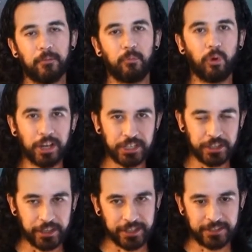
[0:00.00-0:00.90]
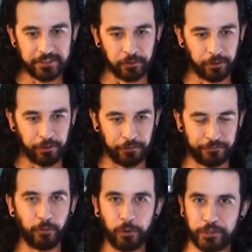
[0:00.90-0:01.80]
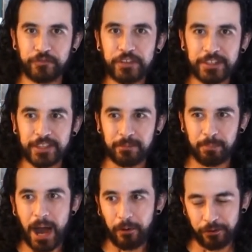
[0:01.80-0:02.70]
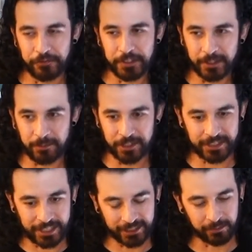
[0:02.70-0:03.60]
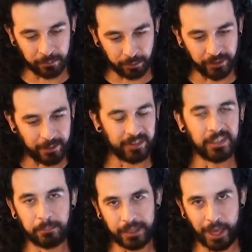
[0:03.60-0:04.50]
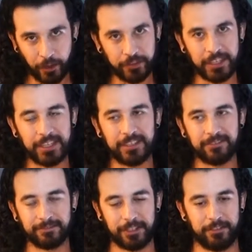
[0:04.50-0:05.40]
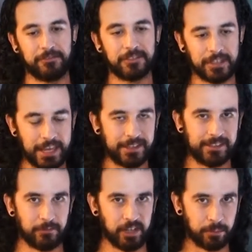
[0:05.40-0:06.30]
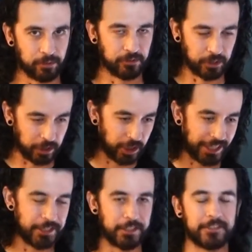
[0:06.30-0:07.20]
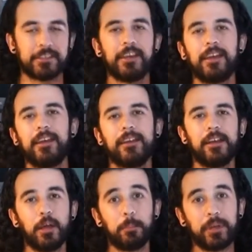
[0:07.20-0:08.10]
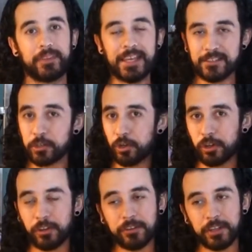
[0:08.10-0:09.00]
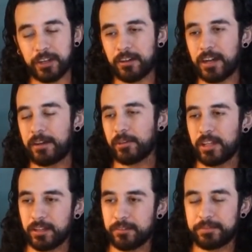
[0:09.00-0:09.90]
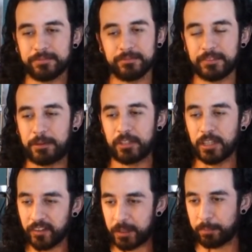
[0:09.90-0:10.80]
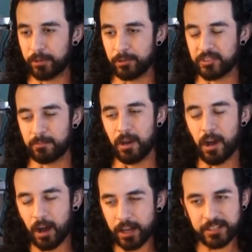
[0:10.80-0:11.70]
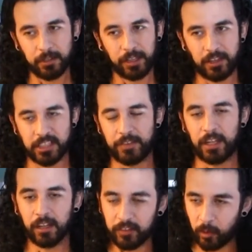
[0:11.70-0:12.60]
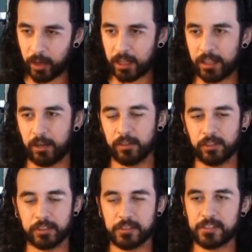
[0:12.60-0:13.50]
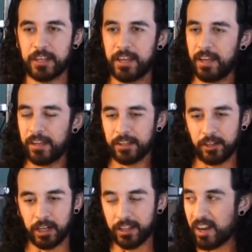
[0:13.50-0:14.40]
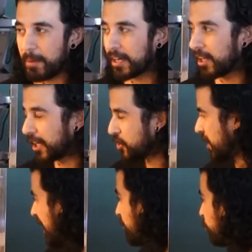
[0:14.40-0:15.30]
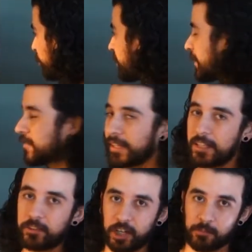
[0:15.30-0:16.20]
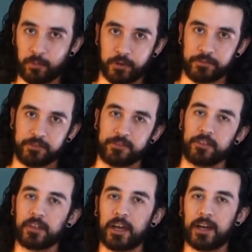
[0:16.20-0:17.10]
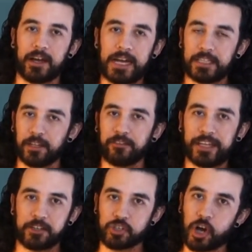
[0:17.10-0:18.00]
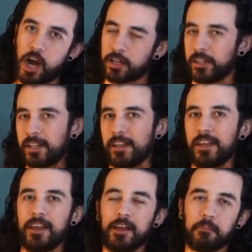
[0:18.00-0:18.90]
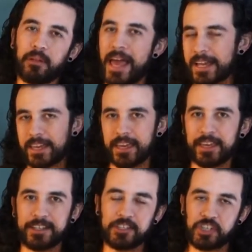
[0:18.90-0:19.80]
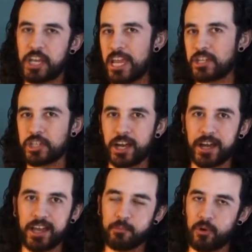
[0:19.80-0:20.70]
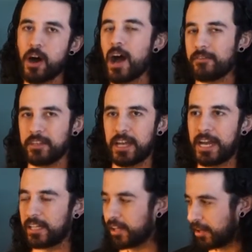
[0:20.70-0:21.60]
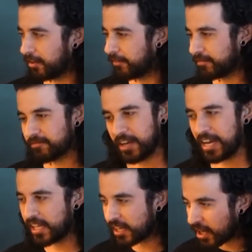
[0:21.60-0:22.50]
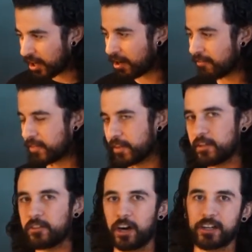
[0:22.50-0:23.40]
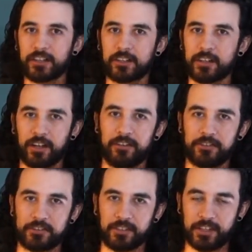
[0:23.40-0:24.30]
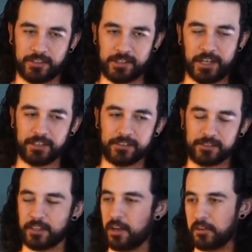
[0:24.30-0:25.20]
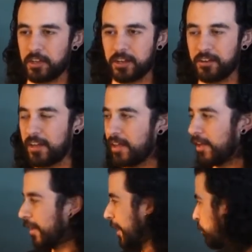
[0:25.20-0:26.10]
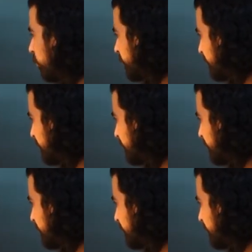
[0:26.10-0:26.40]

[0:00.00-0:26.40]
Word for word: rush this or force feed them, power feed them just to get them to breed. I want them to be healthy, you know, snakes. I want to produce good clutches. But that's the goal, you know. I would love I would love to produce some awesome clown stuff. I love the way clown looks. You know, a lot of my collection, I'm really into like dark morphs. Uh, I love like chocolate, blackhead, GHI, Mojave. I love I love the dark colors and snakes. So you know, like one of